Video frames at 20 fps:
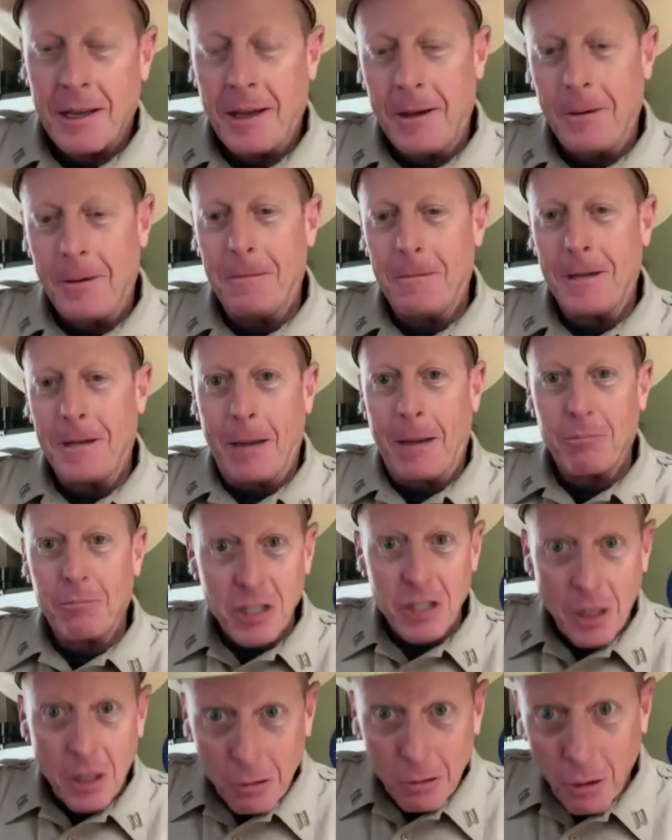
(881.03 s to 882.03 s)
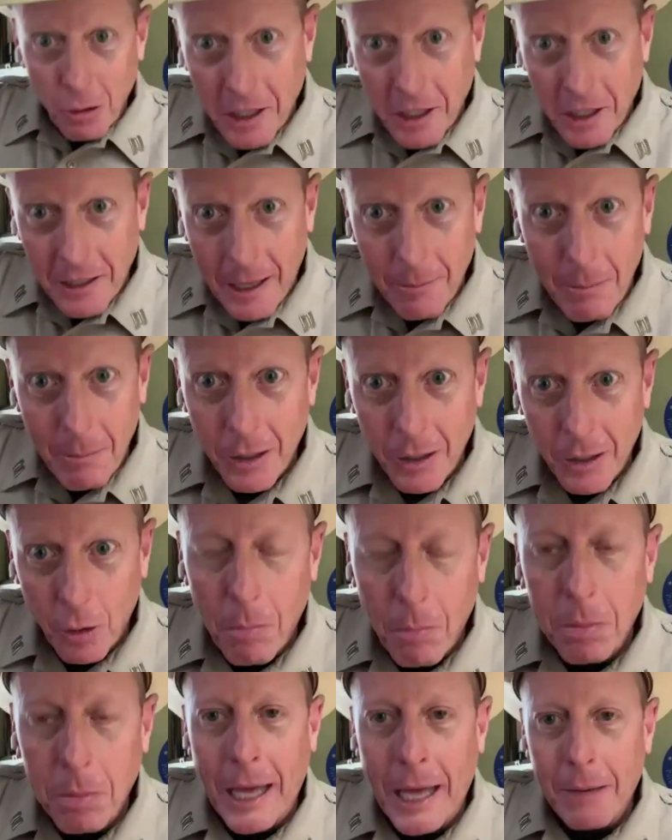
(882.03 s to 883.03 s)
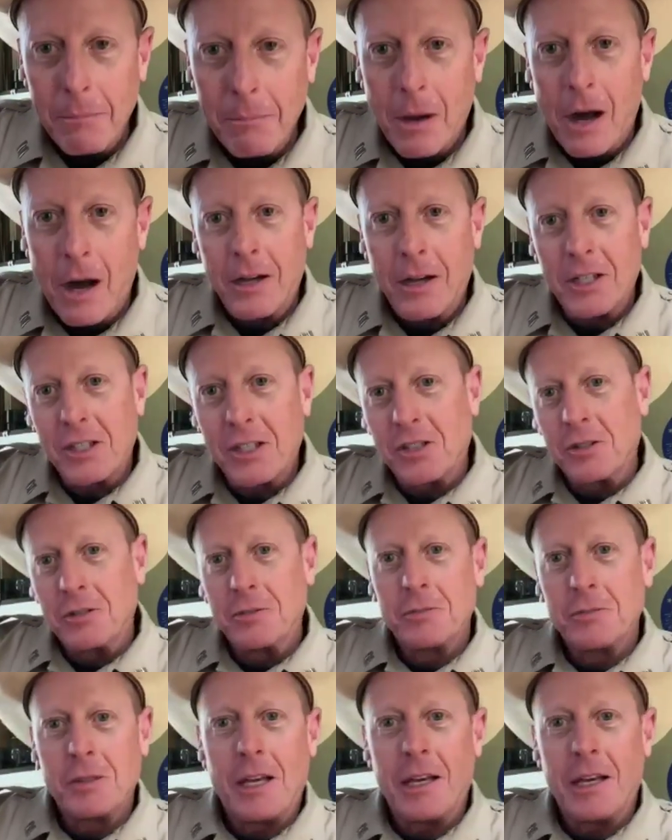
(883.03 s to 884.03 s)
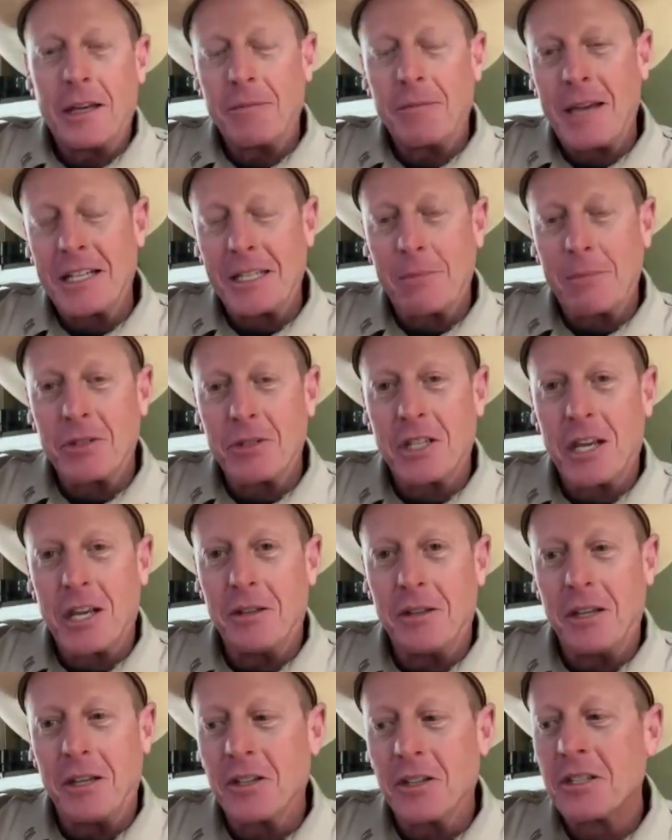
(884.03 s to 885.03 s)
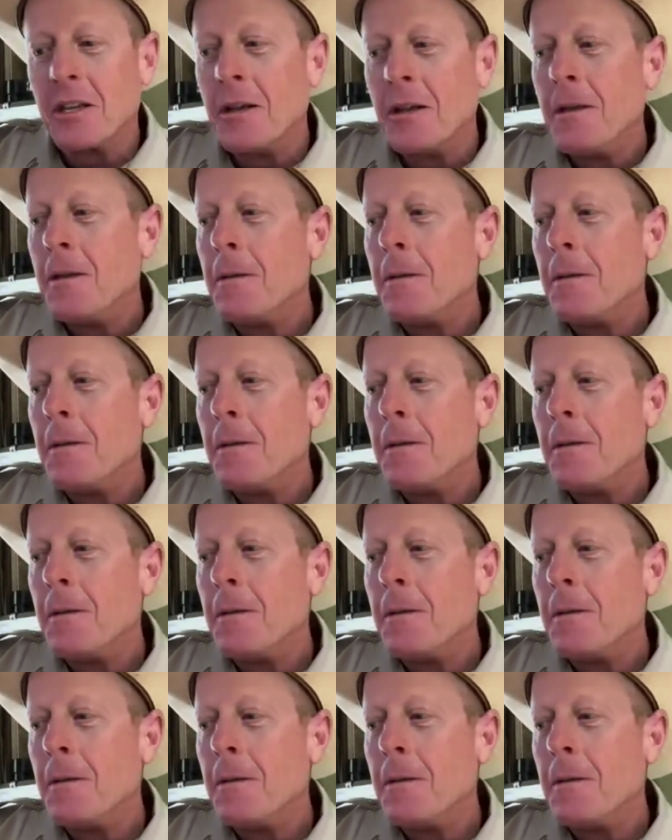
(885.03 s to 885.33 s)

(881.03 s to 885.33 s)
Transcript: Uh, and I'm sitting here looking at my little black box, and as I'm saying this,